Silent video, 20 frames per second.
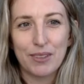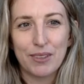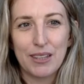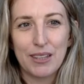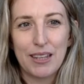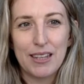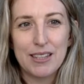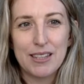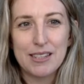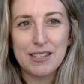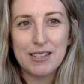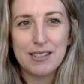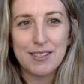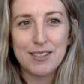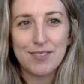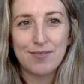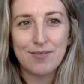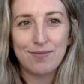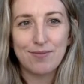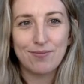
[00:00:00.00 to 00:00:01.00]

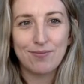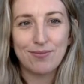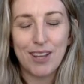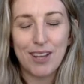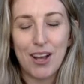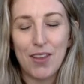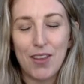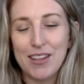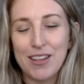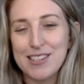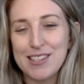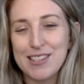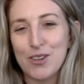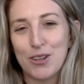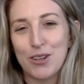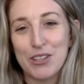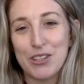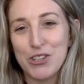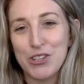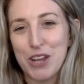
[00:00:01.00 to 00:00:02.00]
it's... Oh, that's so
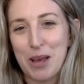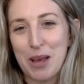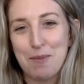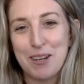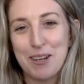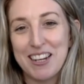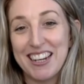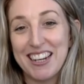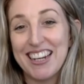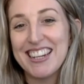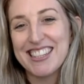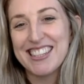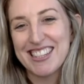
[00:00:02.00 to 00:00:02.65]
cliche, but it is.